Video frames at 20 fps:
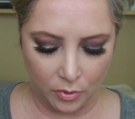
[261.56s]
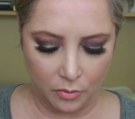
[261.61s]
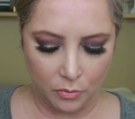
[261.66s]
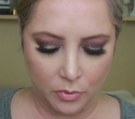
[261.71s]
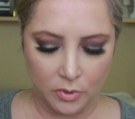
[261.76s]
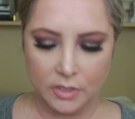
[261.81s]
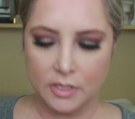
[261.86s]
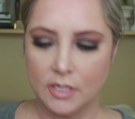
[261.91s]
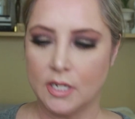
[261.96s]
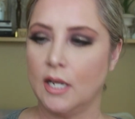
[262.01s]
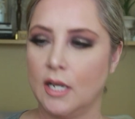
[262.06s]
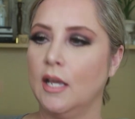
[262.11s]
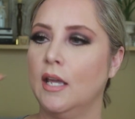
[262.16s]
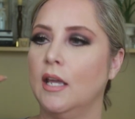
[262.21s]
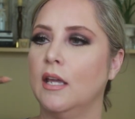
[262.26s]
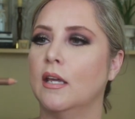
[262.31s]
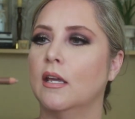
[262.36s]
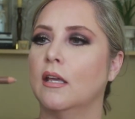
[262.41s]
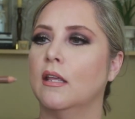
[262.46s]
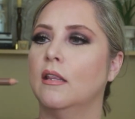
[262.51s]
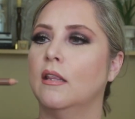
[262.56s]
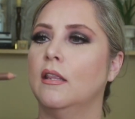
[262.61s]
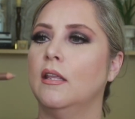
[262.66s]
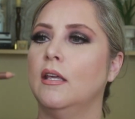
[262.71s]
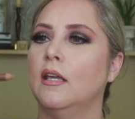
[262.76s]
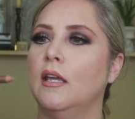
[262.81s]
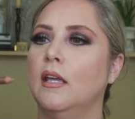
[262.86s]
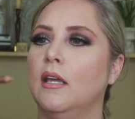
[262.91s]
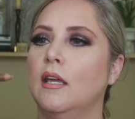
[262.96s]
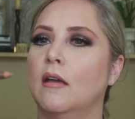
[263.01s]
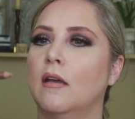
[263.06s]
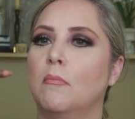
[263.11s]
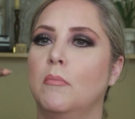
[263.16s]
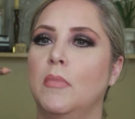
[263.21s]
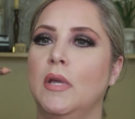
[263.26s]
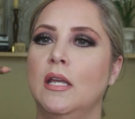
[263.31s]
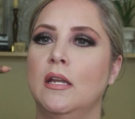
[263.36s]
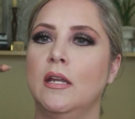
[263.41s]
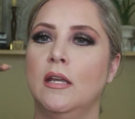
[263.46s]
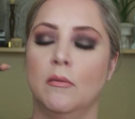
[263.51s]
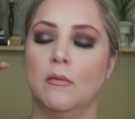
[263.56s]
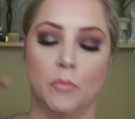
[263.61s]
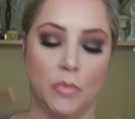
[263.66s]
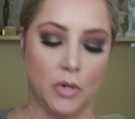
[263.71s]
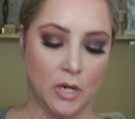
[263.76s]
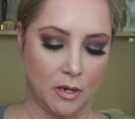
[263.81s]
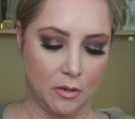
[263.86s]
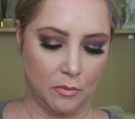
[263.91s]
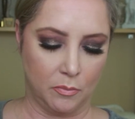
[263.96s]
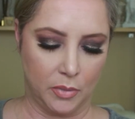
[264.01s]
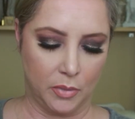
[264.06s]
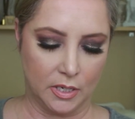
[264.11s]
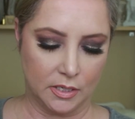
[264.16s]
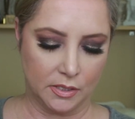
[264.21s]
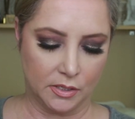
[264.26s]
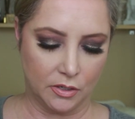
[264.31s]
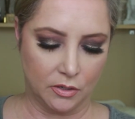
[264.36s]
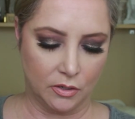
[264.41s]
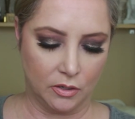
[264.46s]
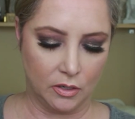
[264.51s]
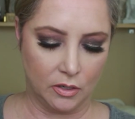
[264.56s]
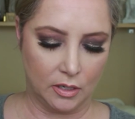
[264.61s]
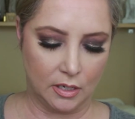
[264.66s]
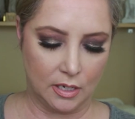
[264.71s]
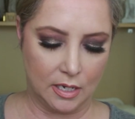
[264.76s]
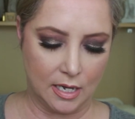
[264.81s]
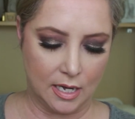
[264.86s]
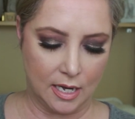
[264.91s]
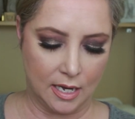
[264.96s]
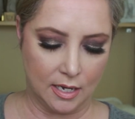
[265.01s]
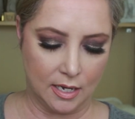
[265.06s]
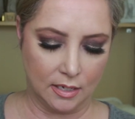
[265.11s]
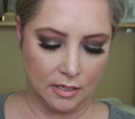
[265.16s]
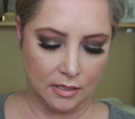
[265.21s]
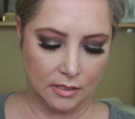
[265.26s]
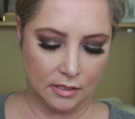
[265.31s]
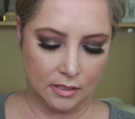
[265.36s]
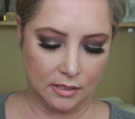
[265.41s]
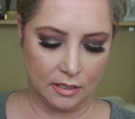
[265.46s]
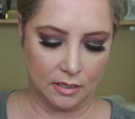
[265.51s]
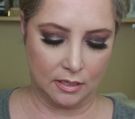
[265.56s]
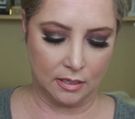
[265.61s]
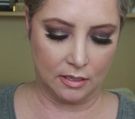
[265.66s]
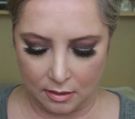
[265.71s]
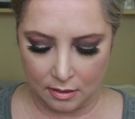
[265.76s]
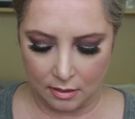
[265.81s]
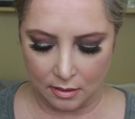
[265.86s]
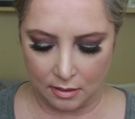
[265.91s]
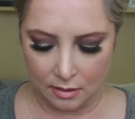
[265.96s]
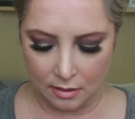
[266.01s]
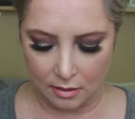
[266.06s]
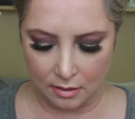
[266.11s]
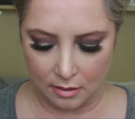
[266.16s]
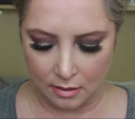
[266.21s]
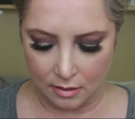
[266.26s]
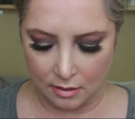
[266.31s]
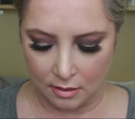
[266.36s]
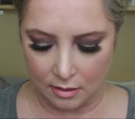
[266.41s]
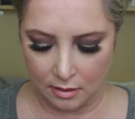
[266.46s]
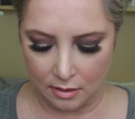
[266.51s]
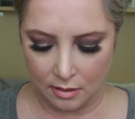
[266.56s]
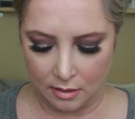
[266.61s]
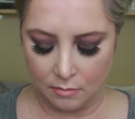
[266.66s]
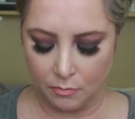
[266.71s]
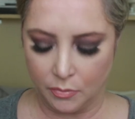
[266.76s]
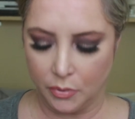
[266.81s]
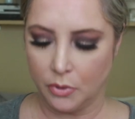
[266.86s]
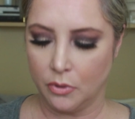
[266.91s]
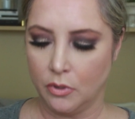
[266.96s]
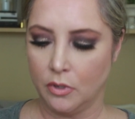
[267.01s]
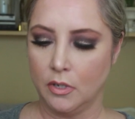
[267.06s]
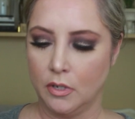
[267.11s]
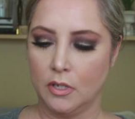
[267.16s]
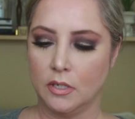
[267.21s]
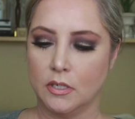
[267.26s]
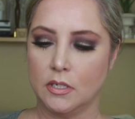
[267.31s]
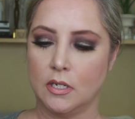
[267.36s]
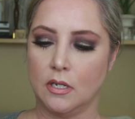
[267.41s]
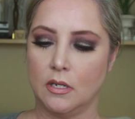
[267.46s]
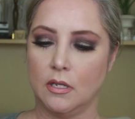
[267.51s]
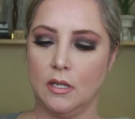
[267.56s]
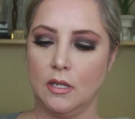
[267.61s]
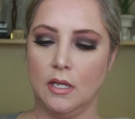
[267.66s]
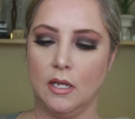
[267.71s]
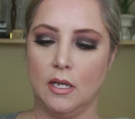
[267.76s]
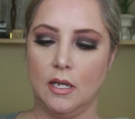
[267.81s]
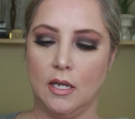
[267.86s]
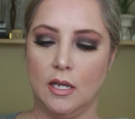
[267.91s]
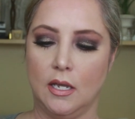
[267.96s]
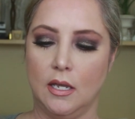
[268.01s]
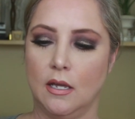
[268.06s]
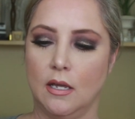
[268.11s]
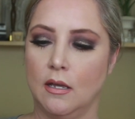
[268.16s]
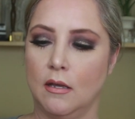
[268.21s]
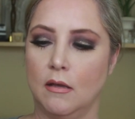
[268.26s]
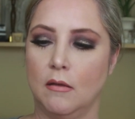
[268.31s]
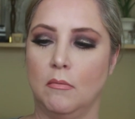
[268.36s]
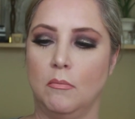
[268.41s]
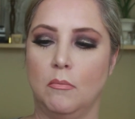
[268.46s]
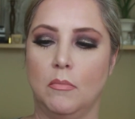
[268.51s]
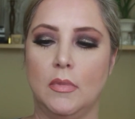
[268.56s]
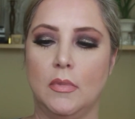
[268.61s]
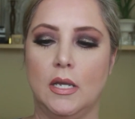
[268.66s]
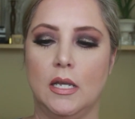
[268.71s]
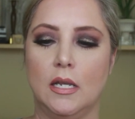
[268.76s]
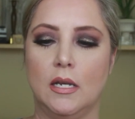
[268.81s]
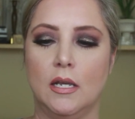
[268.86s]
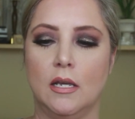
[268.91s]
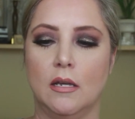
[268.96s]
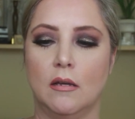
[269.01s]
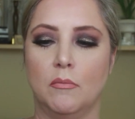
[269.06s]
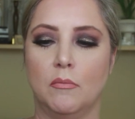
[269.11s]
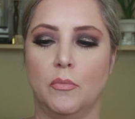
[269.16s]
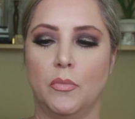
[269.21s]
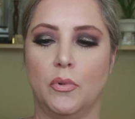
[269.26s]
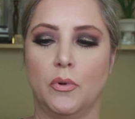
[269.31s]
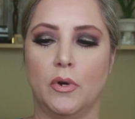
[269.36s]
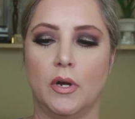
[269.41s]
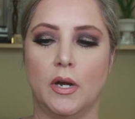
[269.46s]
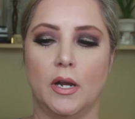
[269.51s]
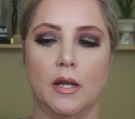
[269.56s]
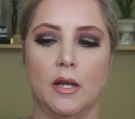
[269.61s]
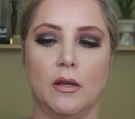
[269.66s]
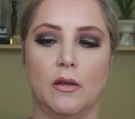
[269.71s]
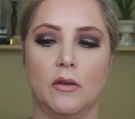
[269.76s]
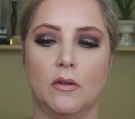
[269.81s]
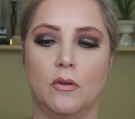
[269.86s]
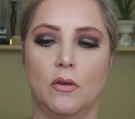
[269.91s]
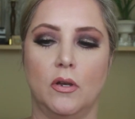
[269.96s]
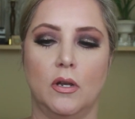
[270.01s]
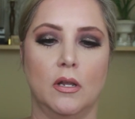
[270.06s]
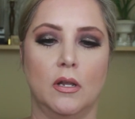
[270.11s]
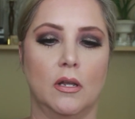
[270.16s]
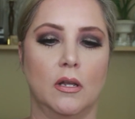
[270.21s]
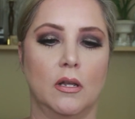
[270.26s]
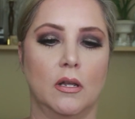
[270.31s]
we will take the medium brown pencil next and put the medium brown